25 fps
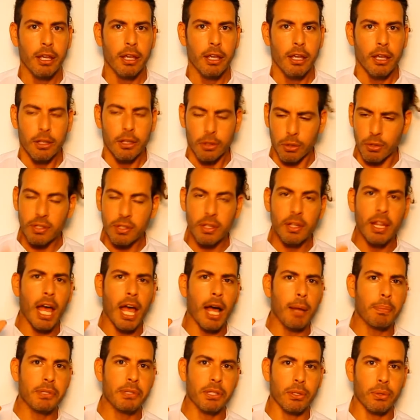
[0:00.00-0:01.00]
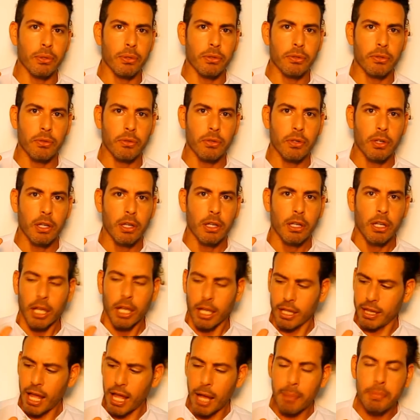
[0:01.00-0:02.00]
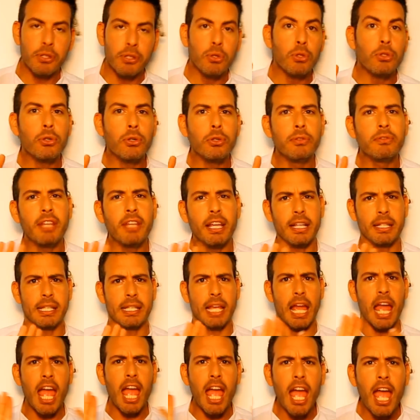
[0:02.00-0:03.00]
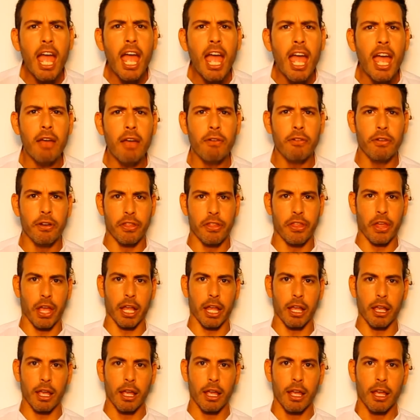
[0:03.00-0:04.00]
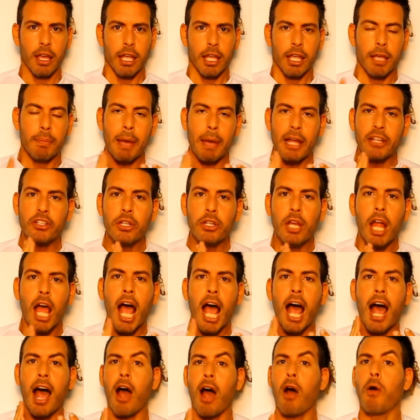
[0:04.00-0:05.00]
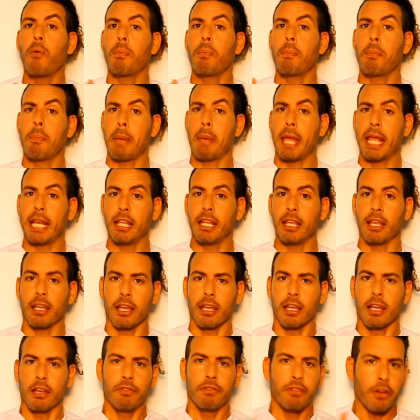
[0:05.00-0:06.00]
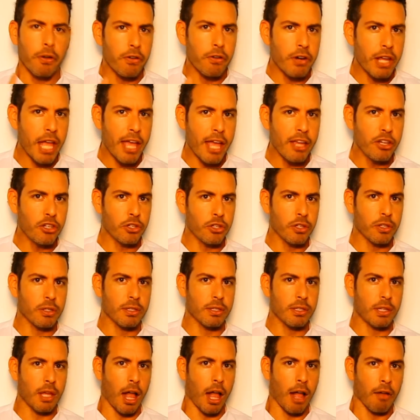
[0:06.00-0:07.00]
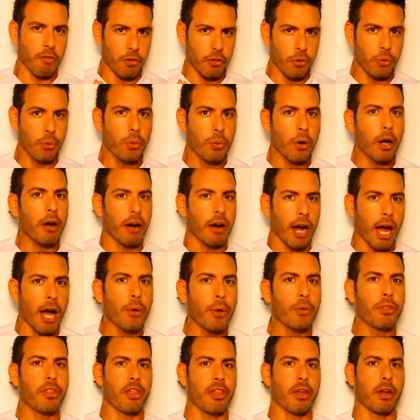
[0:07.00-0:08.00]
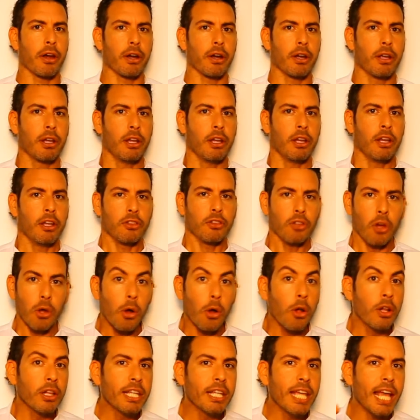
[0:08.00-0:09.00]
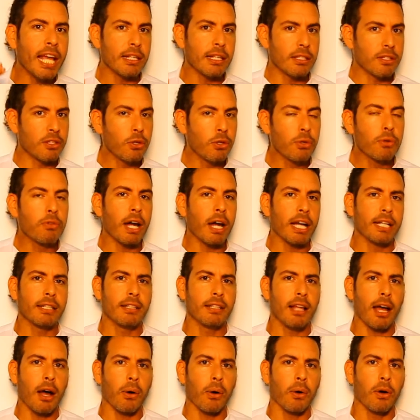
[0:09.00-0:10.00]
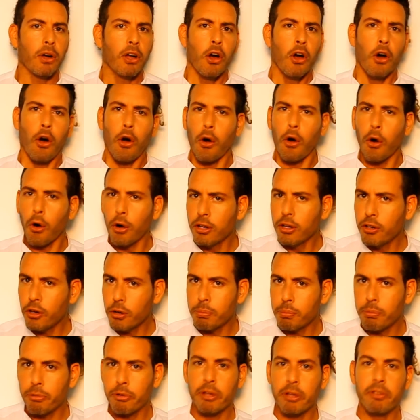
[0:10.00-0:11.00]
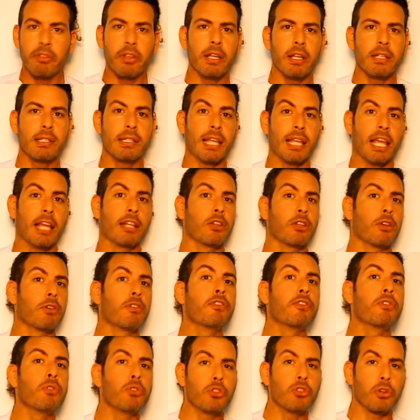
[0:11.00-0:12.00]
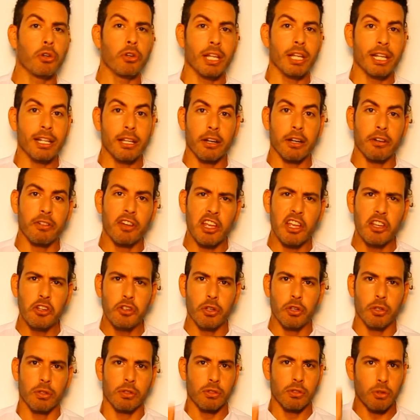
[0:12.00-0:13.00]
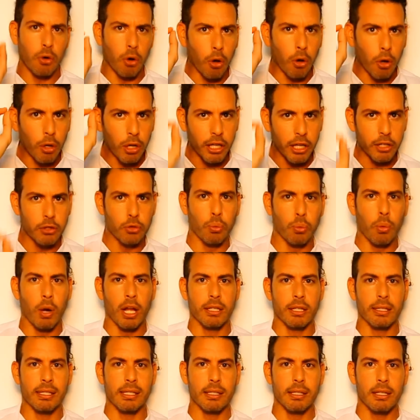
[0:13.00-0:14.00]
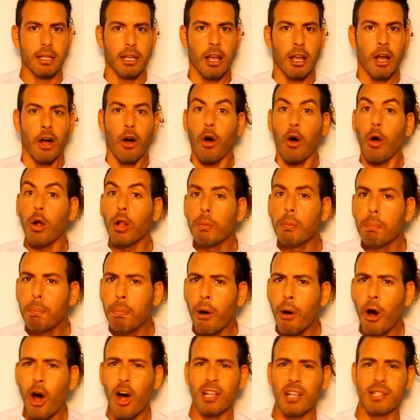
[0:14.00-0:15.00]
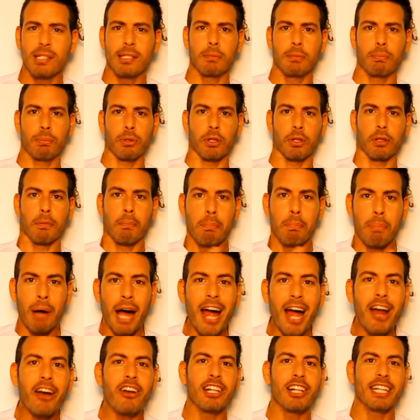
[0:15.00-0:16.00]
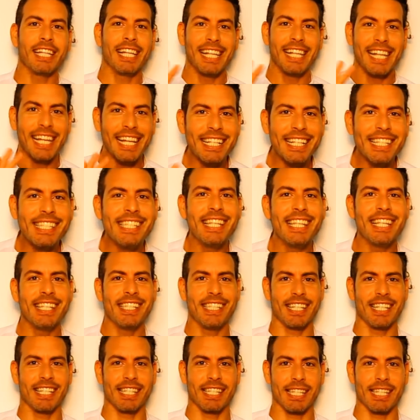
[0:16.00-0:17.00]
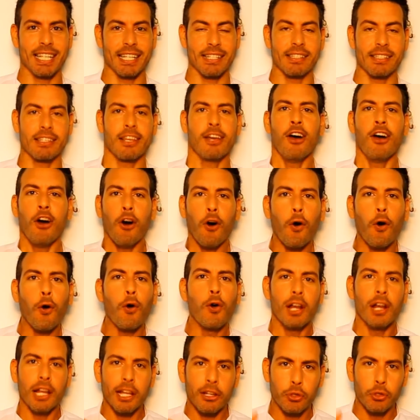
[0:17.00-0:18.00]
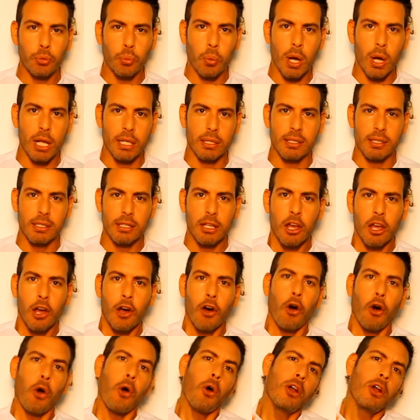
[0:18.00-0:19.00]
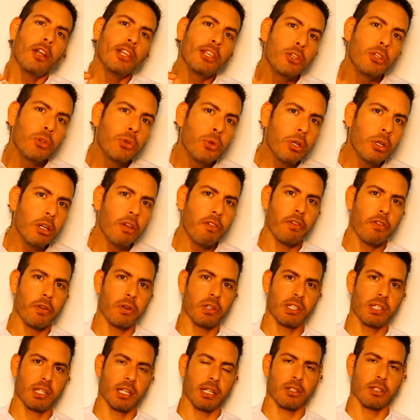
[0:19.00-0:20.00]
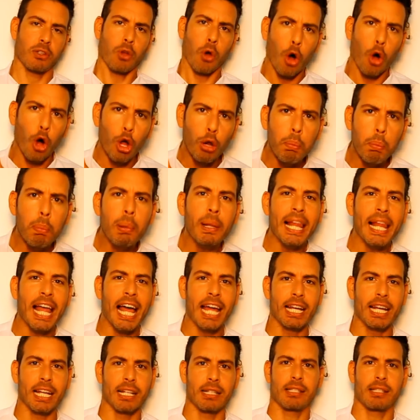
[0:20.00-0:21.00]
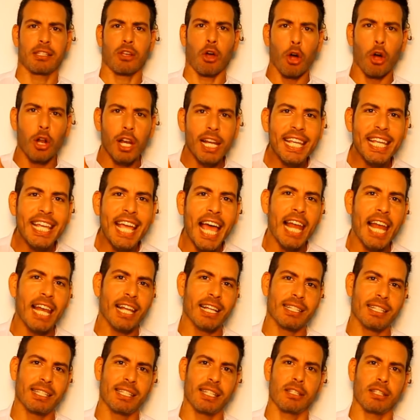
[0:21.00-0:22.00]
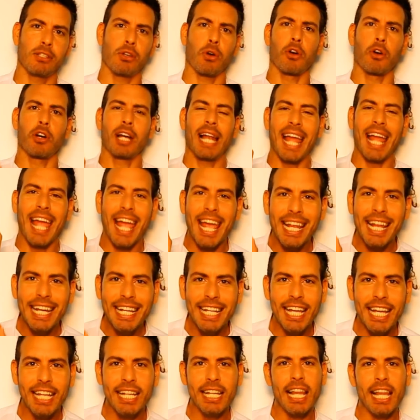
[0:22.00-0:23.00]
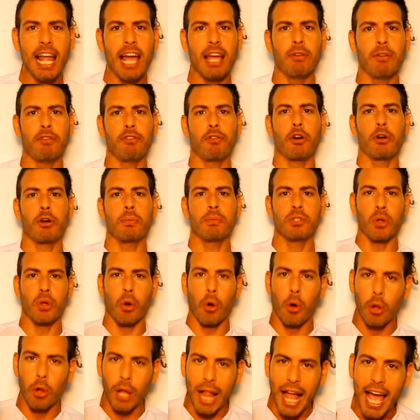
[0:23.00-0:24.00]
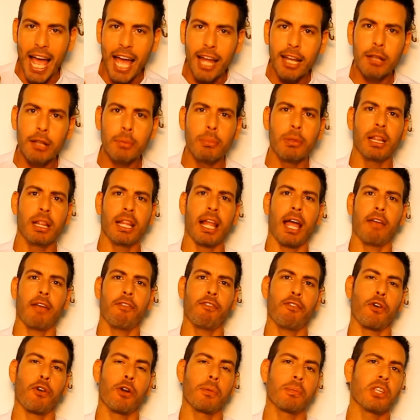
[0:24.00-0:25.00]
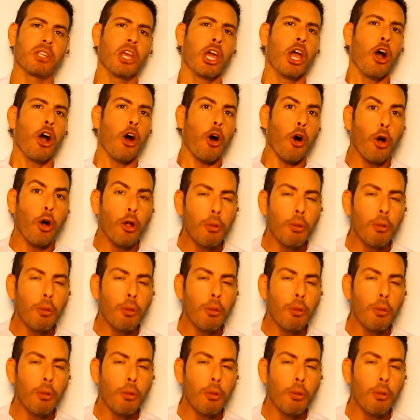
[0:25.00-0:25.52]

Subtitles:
you see the Absolute. And the Absolute contains everything. Imagine how many variations of you are out there, not only as you right now, all your previous and your future incarnations all at once, all possible parallel existences all at once, all universes, all planets, all galaxies, all alien life forms, all animal life forms, all